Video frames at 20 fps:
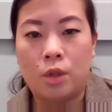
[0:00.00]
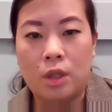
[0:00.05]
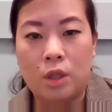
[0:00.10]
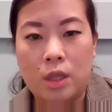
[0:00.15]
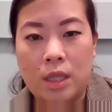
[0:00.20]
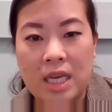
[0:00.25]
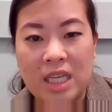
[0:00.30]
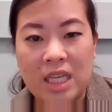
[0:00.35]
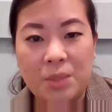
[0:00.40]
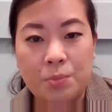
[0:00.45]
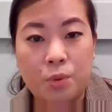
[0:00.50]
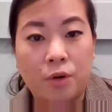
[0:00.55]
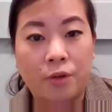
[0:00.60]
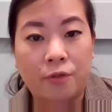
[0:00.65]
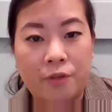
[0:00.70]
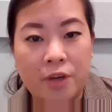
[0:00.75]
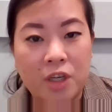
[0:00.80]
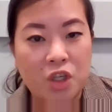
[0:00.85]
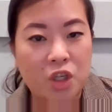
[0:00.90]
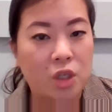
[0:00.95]
these
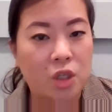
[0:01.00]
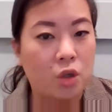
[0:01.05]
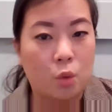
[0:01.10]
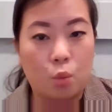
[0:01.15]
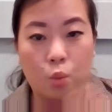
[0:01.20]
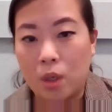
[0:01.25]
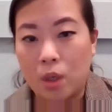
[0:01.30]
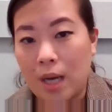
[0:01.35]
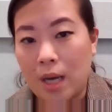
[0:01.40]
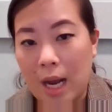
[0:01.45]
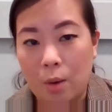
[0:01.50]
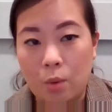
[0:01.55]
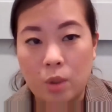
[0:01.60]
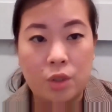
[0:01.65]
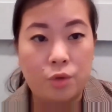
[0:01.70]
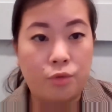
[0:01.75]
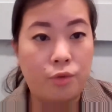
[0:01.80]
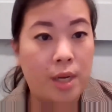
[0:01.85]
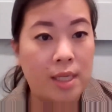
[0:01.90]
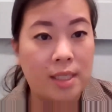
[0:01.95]
provisions on work hours,
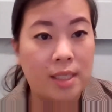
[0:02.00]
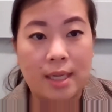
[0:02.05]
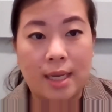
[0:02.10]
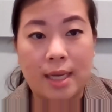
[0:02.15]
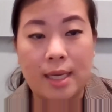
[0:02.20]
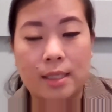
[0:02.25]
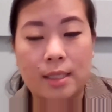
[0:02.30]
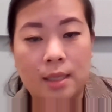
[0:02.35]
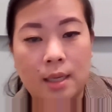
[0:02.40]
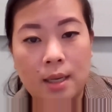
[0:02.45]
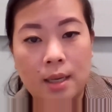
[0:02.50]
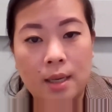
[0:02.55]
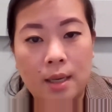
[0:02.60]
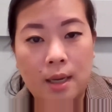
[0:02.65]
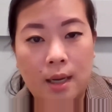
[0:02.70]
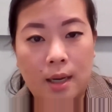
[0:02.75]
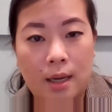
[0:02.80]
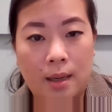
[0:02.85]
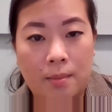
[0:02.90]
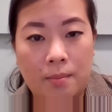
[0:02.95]
rest days,
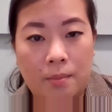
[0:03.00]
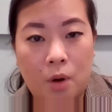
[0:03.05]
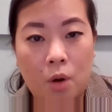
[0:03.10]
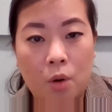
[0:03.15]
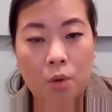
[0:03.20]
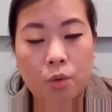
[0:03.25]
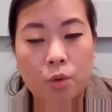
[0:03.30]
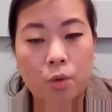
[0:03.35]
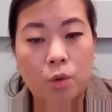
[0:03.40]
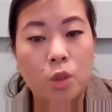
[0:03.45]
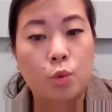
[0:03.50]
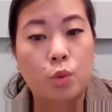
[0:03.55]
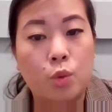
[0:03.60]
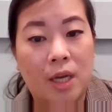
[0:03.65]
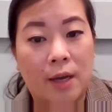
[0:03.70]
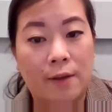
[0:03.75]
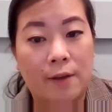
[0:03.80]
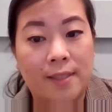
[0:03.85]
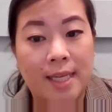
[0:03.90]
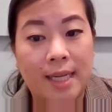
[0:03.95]
all those which
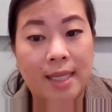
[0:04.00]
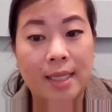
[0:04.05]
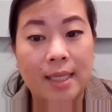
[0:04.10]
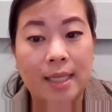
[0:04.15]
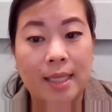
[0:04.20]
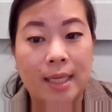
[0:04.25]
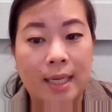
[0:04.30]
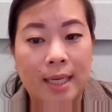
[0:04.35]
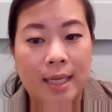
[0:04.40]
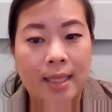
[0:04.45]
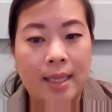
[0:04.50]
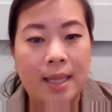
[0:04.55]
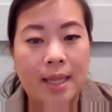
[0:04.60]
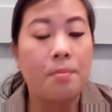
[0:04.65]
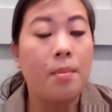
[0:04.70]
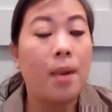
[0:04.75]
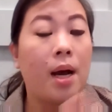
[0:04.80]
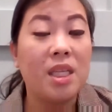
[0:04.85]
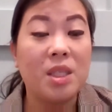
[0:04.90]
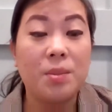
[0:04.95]
I've stated earlier, they
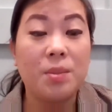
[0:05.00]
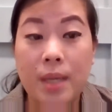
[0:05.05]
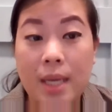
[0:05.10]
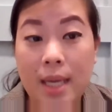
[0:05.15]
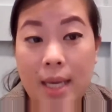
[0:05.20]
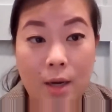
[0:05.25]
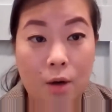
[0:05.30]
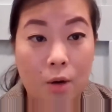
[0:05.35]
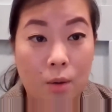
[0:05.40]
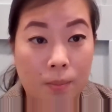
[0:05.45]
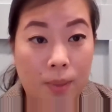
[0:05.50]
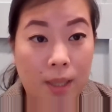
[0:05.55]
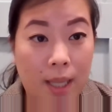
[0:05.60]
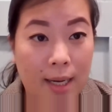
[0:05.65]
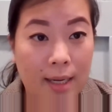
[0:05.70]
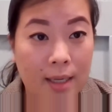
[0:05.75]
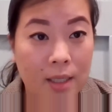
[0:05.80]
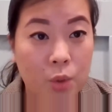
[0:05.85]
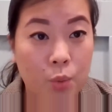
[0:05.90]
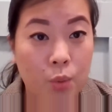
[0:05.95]
must be in
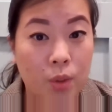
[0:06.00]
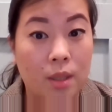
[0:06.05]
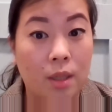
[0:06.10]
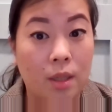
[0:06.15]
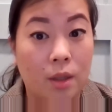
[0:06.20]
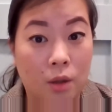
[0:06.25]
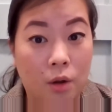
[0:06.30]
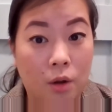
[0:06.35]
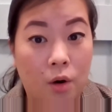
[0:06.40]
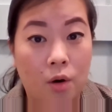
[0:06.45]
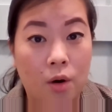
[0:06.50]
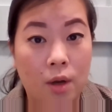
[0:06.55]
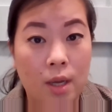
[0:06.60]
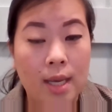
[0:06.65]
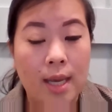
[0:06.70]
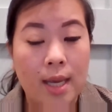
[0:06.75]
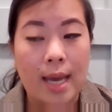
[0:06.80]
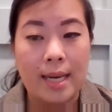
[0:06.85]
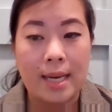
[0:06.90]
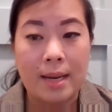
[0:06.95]
compliance with the law,
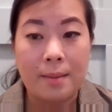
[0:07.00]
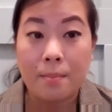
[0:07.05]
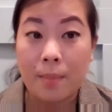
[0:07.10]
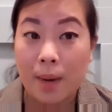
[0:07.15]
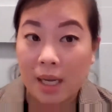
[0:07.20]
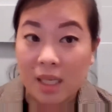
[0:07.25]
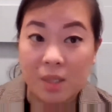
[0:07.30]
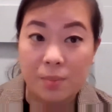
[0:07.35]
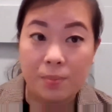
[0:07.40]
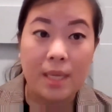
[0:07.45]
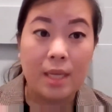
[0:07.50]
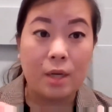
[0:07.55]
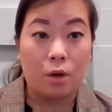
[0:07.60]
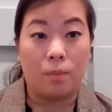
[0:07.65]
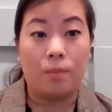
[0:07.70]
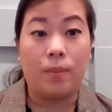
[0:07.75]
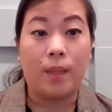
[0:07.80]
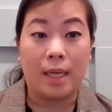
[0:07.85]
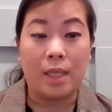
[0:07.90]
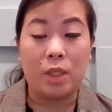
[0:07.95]
and they must be in
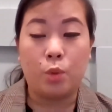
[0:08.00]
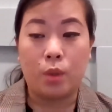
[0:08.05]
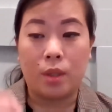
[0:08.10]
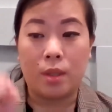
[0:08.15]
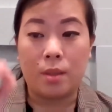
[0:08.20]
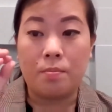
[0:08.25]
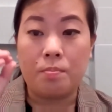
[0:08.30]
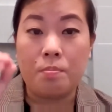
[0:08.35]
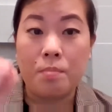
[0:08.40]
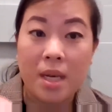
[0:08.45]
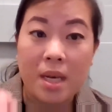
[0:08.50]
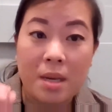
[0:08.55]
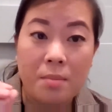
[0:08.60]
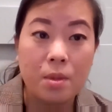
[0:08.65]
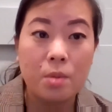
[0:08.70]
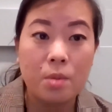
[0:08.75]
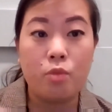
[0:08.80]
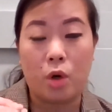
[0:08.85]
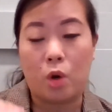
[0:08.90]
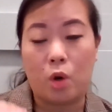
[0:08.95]
compliance with the
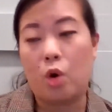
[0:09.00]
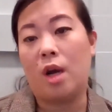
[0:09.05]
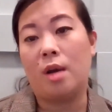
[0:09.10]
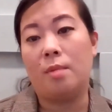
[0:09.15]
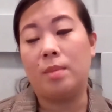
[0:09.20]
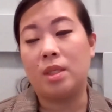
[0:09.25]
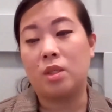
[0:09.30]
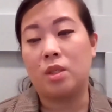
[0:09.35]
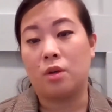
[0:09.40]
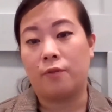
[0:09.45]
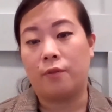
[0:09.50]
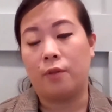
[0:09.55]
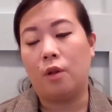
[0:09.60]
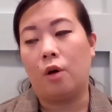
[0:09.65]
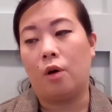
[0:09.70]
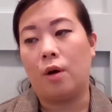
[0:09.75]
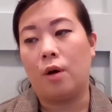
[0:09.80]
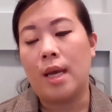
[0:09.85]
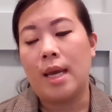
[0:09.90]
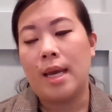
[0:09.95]
minimum requirements of
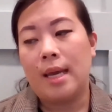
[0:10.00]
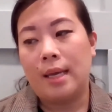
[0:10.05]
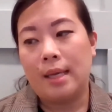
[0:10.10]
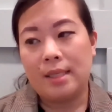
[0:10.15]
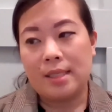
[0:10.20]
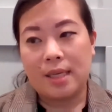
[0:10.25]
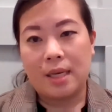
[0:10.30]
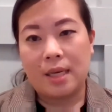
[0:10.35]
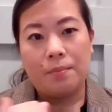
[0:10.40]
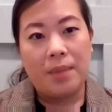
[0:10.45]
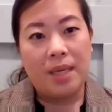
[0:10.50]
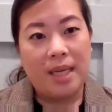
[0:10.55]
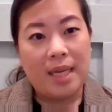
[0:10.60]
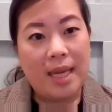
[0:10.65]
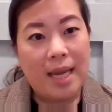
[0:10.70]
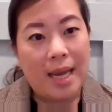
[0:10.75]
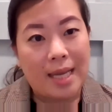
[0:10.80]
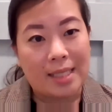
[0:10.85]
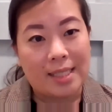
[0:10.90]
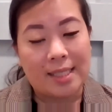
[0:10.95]
law. As Kamini
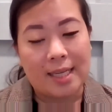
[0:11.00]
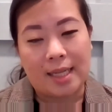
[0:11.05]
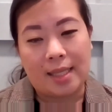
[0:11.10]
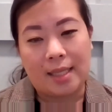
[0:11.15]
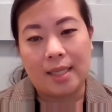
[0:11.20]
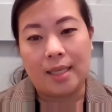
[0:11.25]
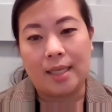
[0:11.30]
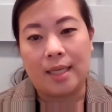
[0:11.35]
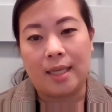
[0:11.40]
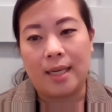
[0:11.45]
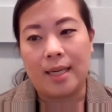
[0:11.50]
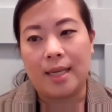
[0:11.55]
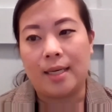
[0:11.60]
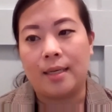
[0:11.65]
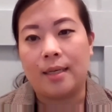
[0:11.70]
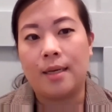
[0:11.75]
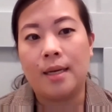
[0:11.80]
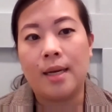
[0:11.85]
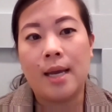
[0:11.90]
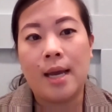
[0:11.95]
had stated
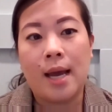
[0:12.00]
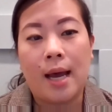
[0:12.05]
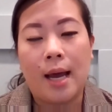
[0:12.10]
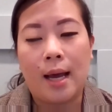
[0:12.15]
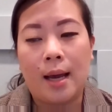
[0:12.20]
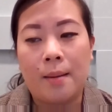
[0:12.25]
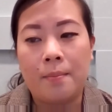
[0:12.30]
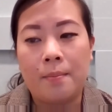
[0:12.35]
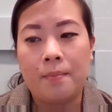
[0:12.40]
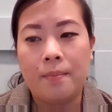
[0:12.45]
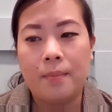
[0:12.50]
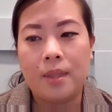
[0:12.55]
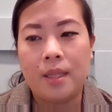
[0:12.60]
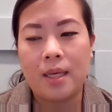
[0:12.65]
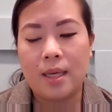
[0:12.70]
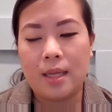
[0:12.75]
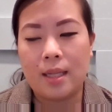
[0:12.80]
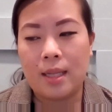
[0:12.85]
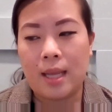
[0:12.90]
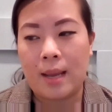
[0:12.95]
earlier,
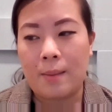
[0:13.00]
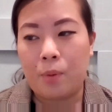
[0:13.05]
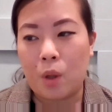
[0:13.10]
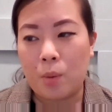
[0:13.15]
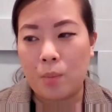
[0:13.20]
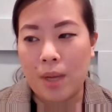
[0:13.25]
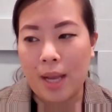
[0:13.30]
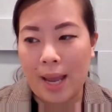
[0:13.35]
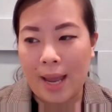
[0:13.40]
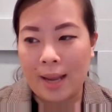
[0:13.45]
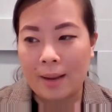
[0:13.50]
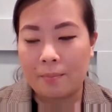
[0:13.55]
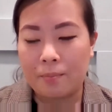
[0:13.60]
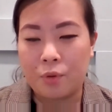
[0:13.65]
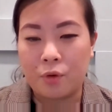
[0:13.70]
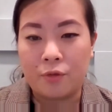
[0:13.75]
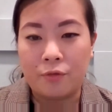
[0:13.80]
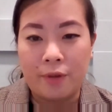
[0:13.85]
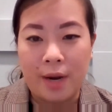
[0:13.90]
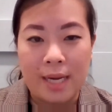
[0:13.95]
the Employment Act
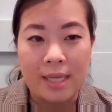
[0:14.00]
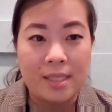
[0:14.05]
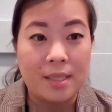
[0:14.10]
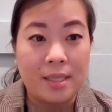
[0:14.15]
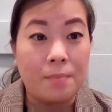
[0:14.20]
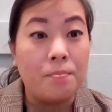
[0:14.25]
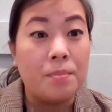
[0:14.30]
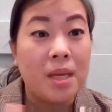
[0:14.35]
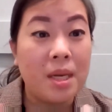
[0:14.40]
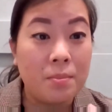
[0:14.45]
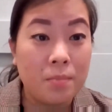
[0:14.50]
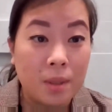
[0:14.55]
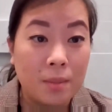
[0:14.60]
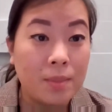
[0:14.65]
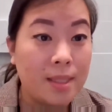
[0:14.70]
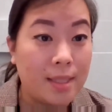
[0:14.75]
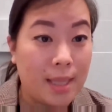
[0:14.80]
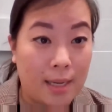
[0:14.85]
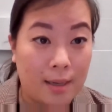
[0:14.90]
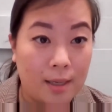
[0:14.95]
provides the minimum
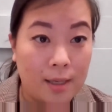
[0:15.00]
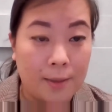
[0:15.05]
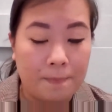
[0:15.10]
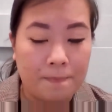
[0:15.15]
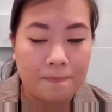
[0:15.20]
standard,